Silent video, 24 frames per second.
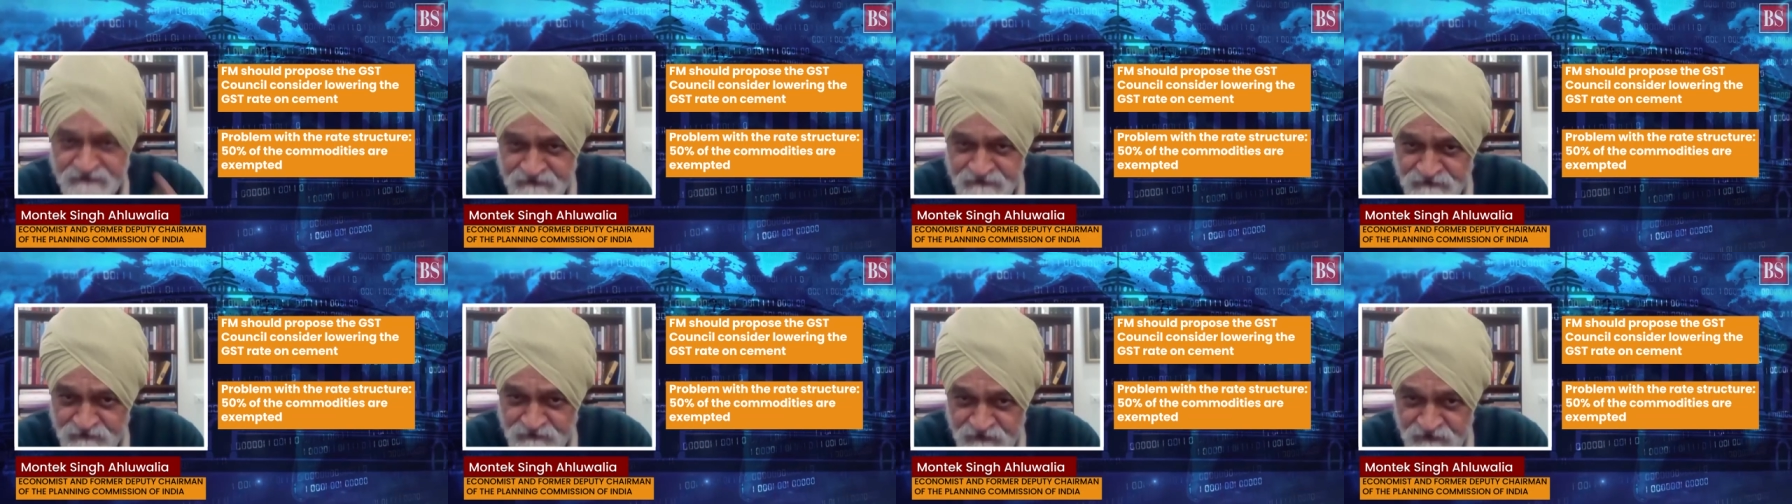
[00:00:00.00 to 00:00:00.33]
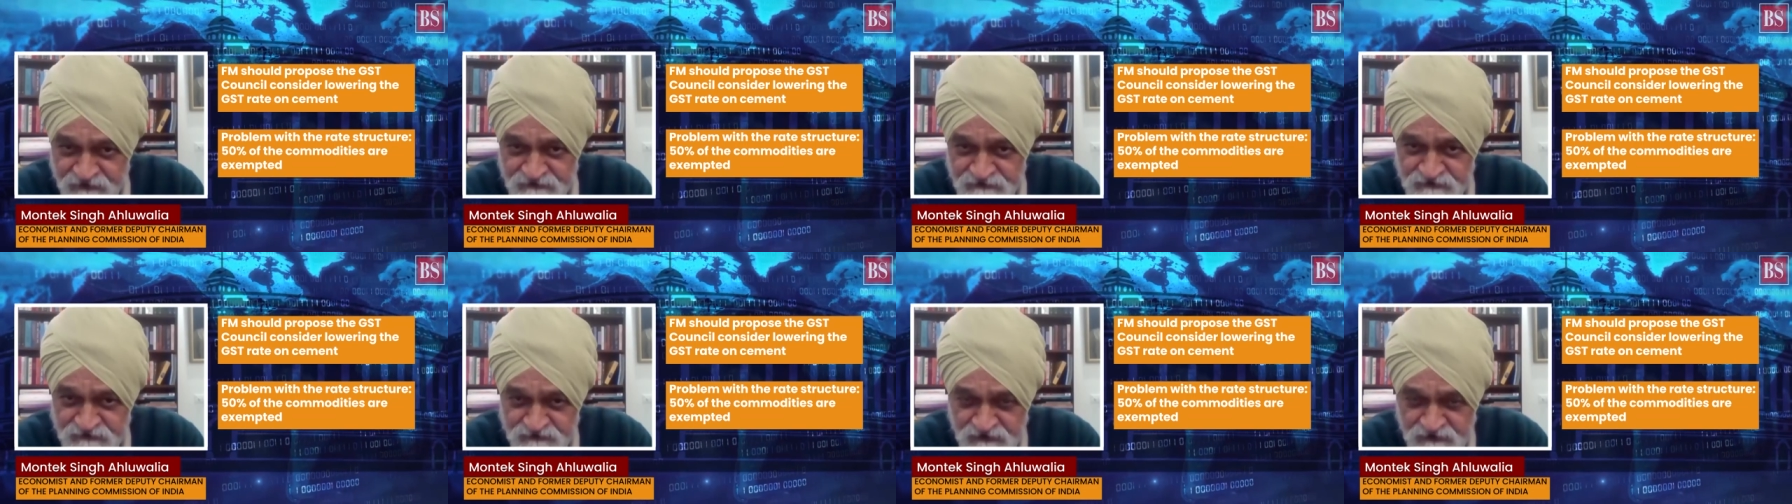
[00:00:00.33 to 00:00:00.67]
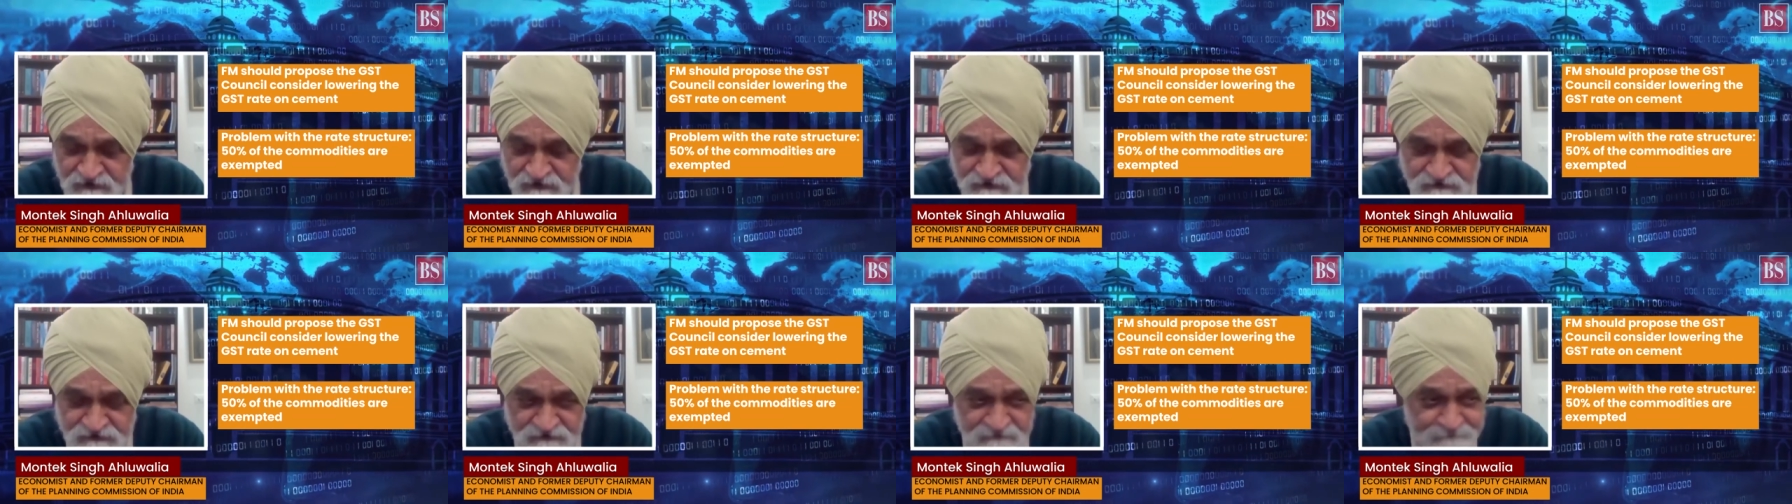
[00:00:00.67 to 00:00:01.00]
rate
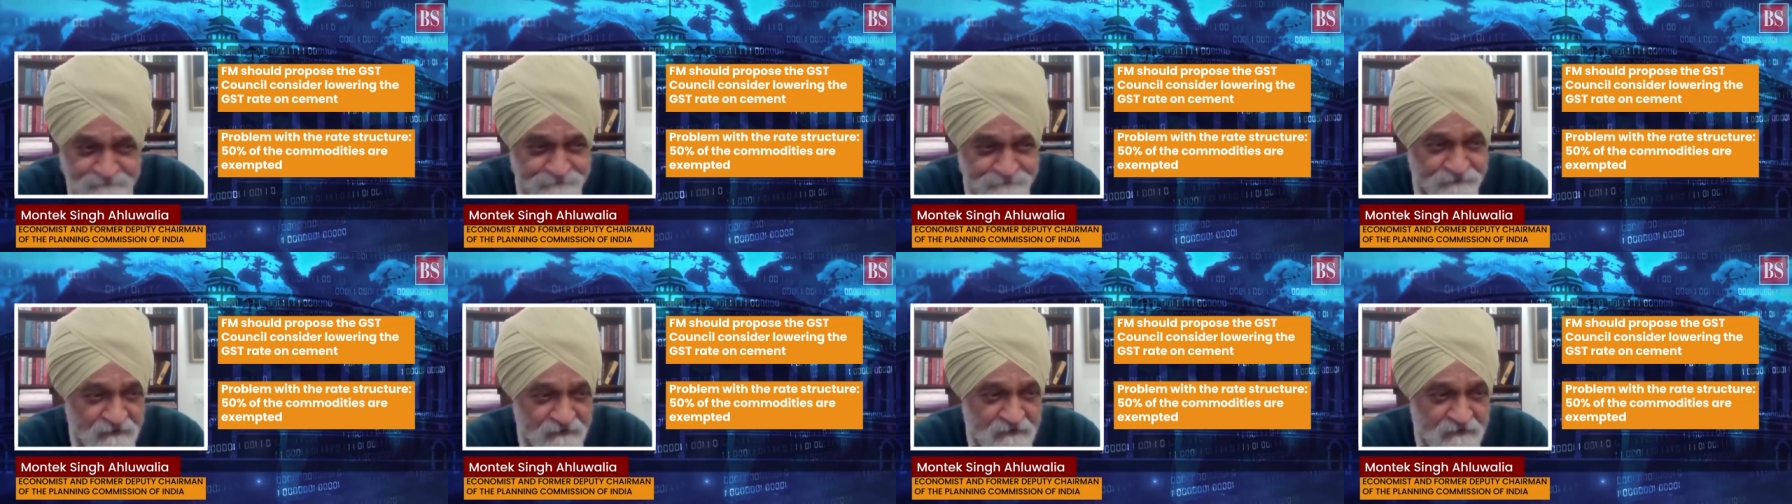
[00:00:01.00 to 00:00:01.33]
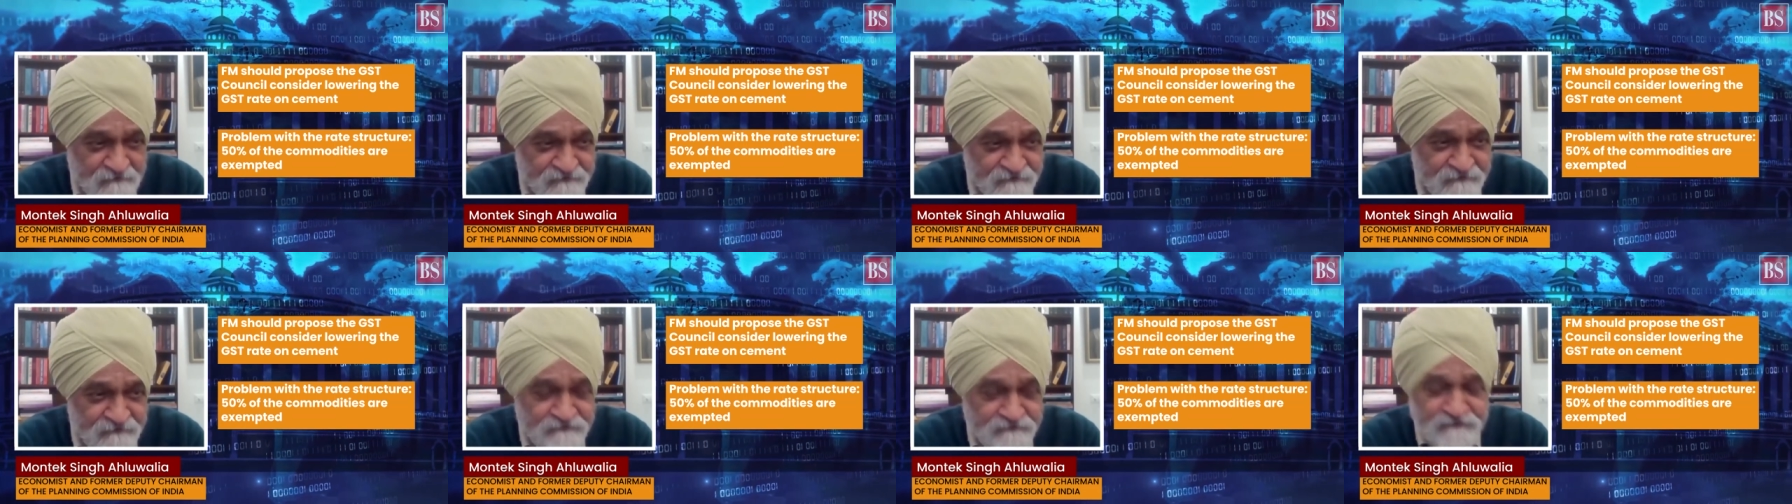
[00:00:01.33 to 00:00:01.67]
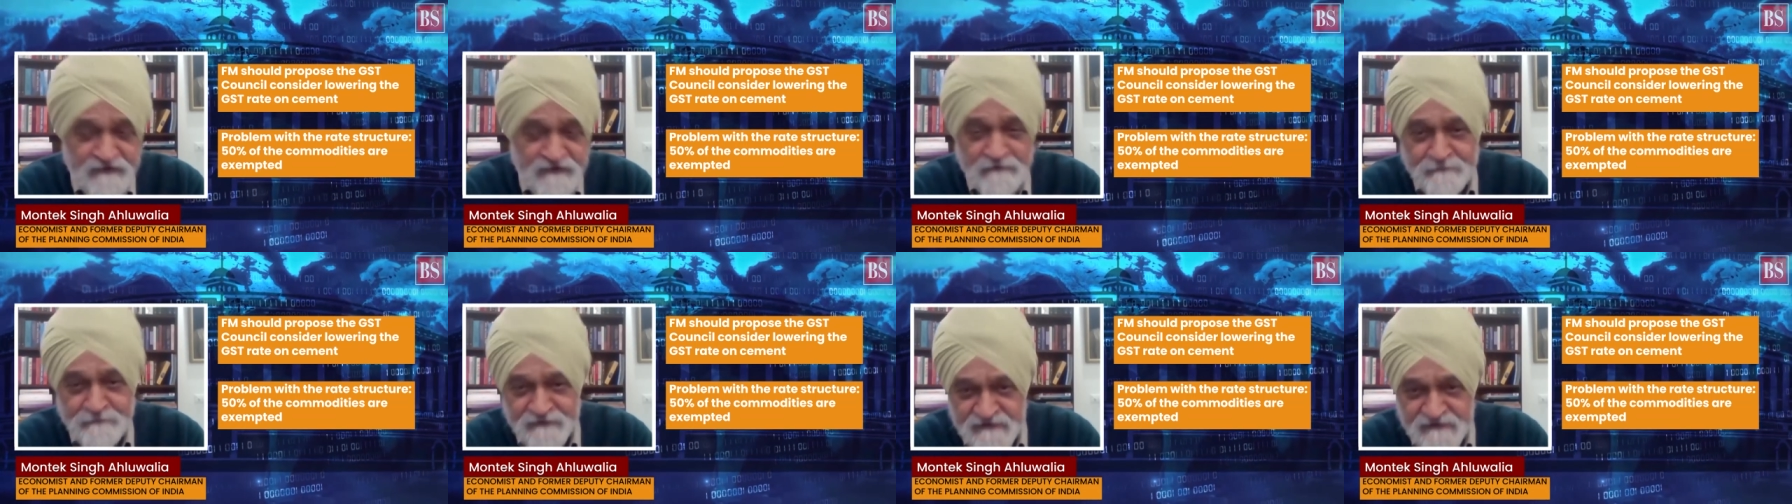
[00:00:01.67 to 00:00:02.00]
structure.
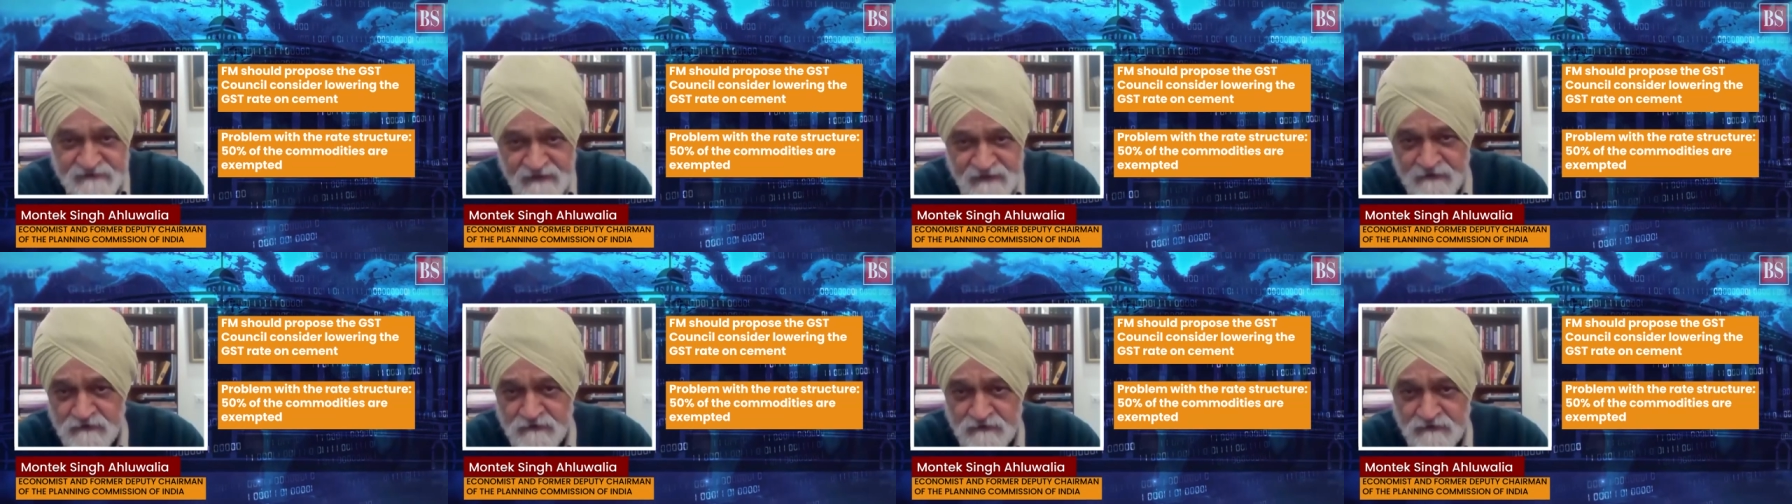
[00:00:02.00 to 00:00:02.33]
50%